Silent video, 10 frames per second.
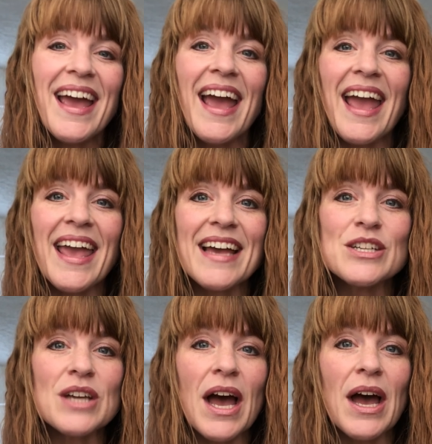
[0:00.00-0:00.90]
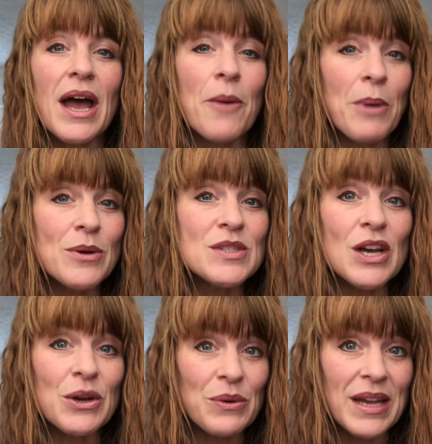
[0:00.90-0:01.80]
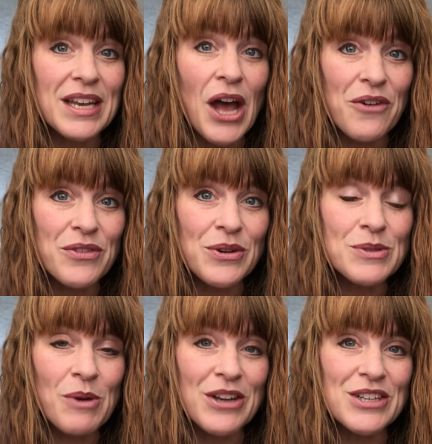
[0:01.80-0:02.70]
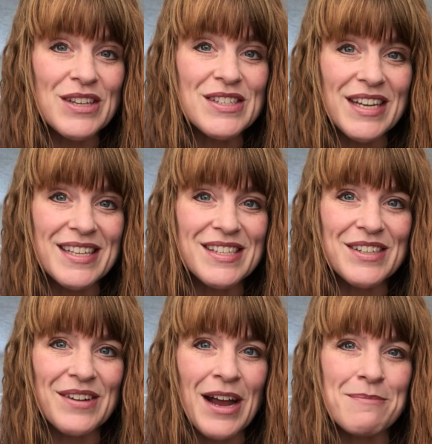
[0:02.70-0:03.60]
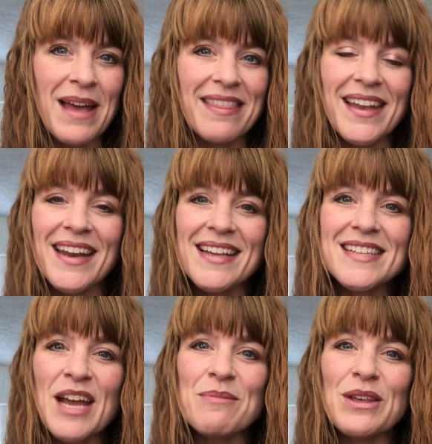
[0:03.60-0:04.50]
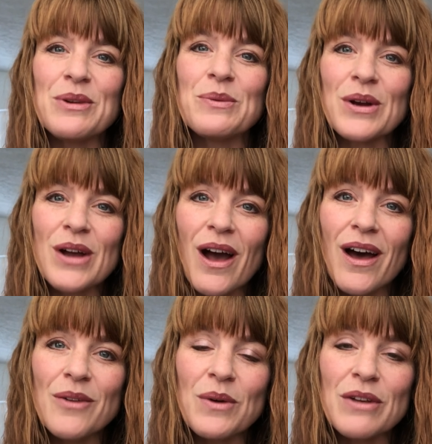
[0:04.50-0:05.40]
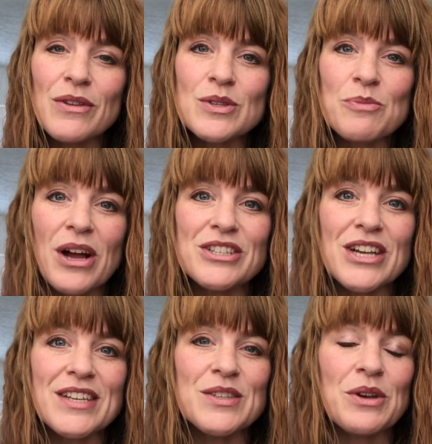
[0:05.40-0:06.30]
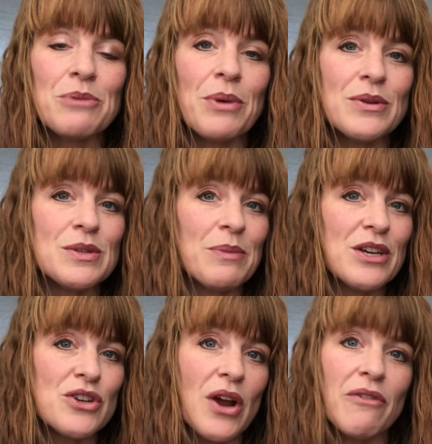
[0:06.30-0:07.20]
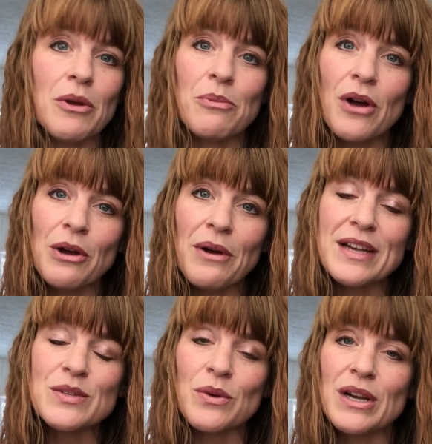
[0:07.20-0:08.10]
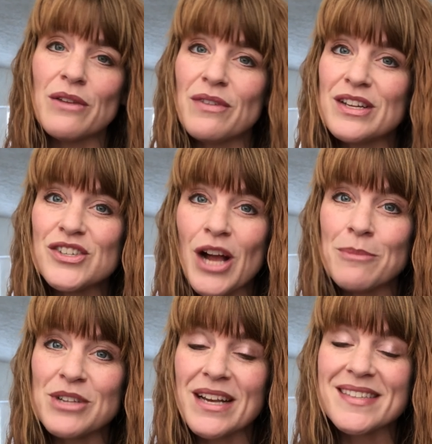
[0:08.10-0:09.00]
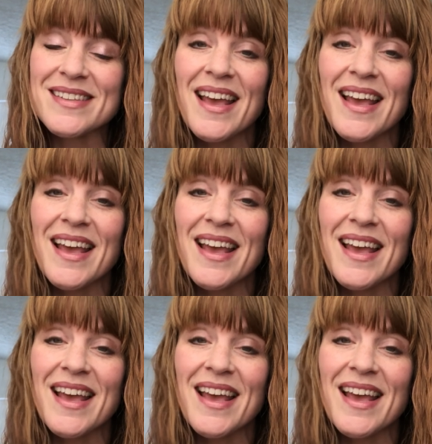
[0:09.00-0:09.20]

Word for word: And post a grid of those projects to Instagram. And then anytime that you work on one of those projects, you can post a picture of your progress or any finished objects